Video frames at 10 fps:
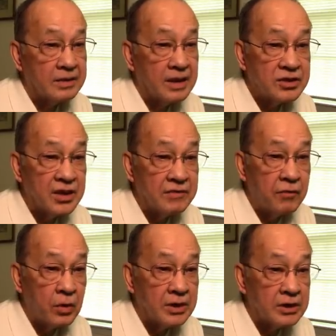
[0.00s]
let's say
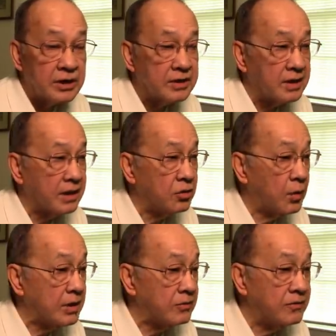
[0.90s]
foreigner and
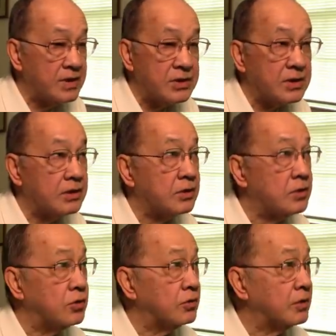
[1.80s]
you want to visit
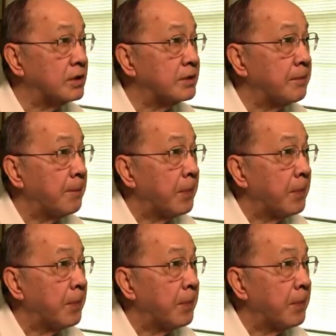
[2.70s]
your